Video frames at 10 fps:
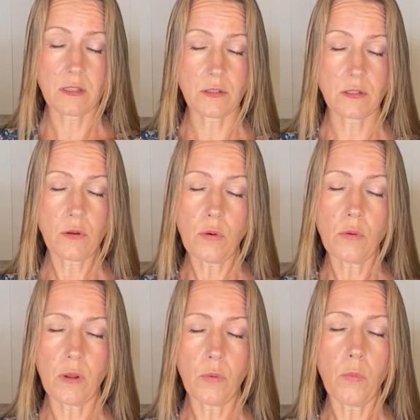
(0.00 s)
The
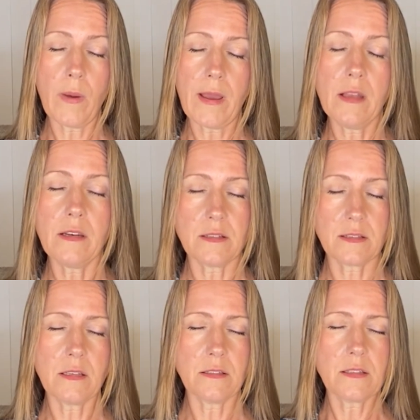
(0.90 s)
soul awareness
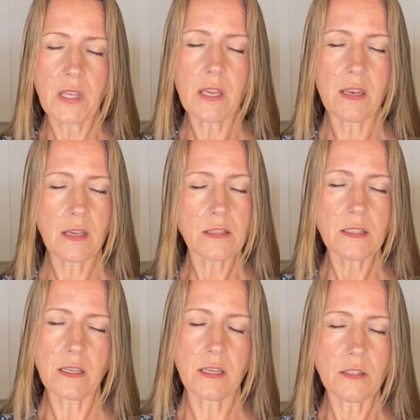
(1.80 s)
is
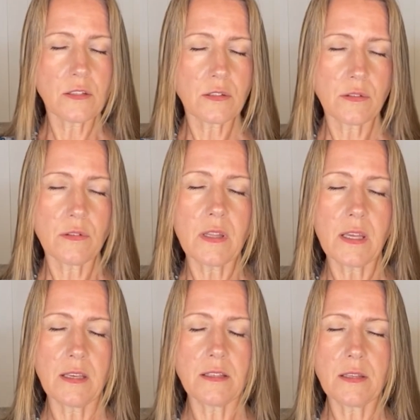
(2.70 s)
connecting into
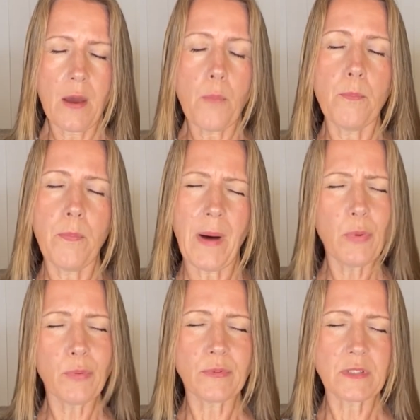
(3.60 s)
these
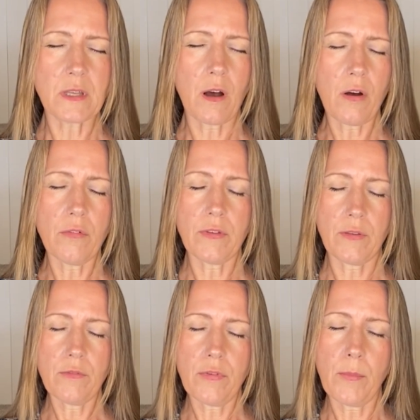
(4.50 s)
bubbles of
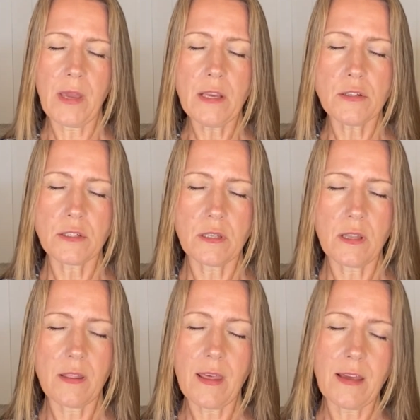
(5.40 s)

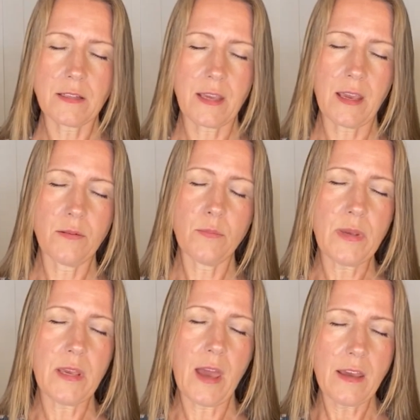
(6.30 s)
information that can
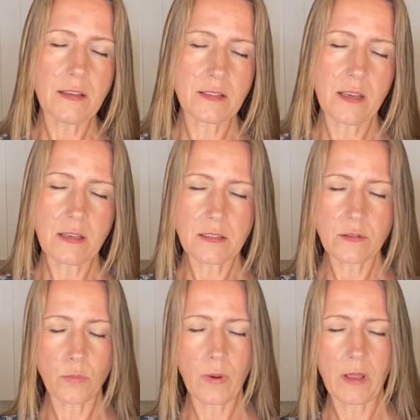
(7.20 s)
be accessed
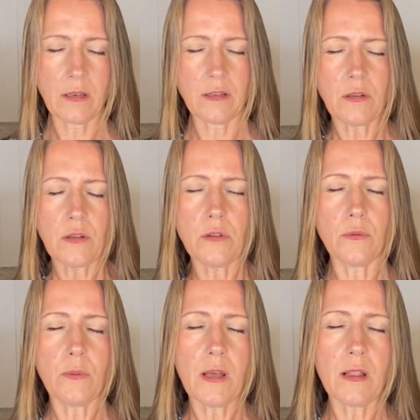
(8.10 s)
when
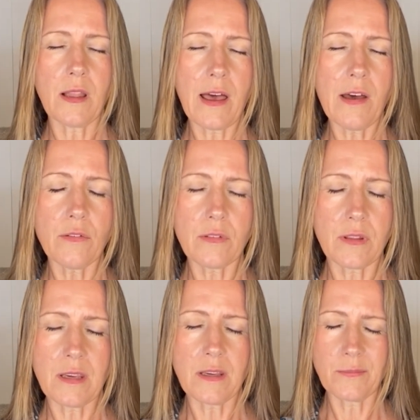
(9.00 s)
you allow
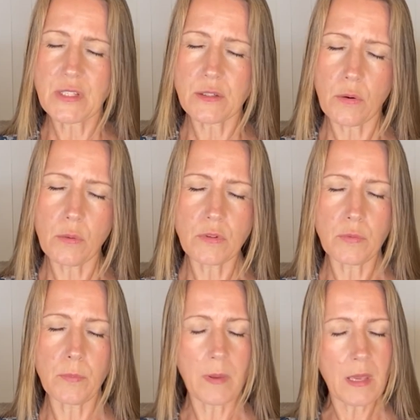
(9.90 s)
the soul to
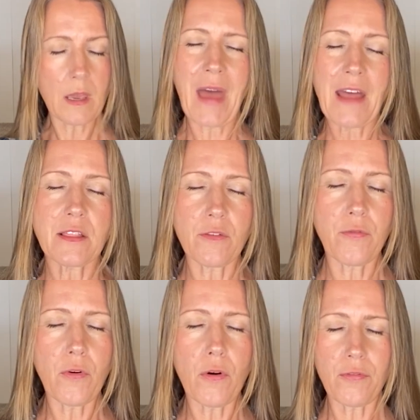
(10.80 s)
be at the
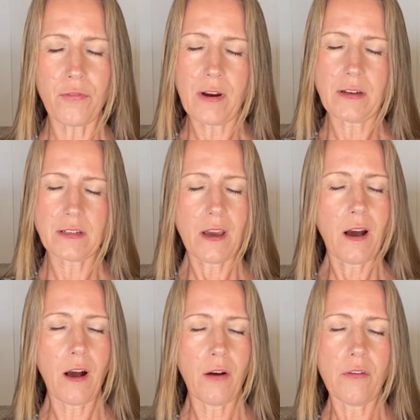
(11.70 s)
forefront
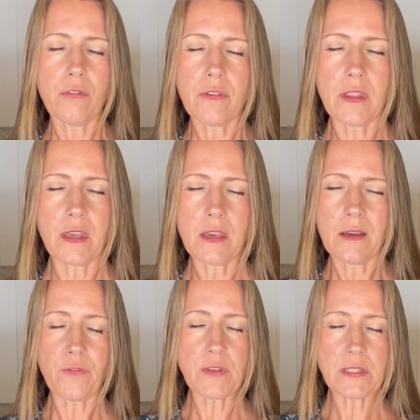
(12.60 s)
of the
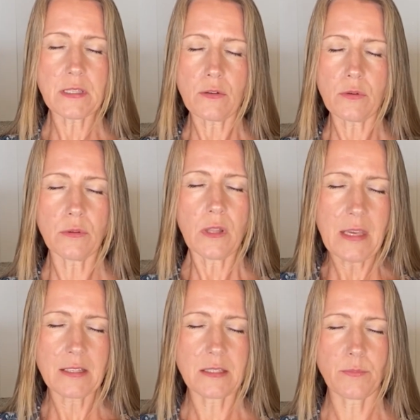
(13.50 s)
physical
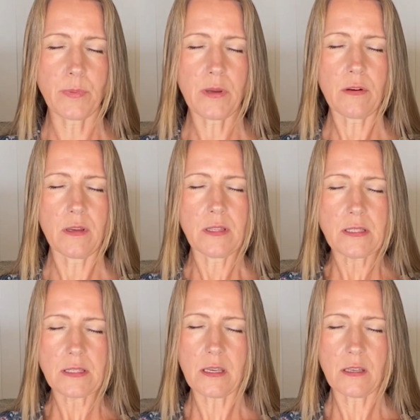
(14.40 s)

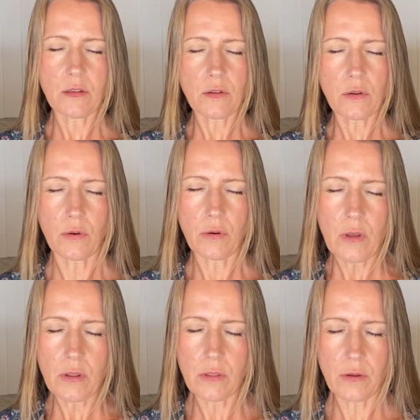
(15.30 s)
experience in your
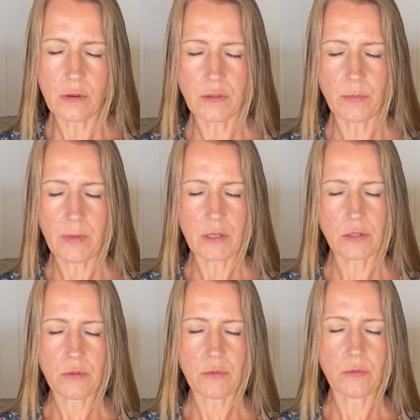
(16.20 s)
third
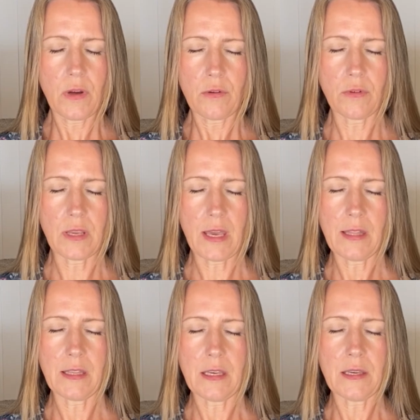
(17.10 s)
dimensional
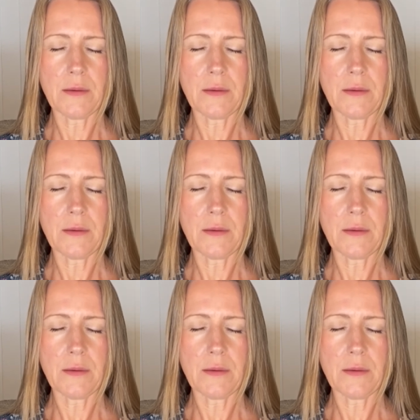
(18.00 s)
reality.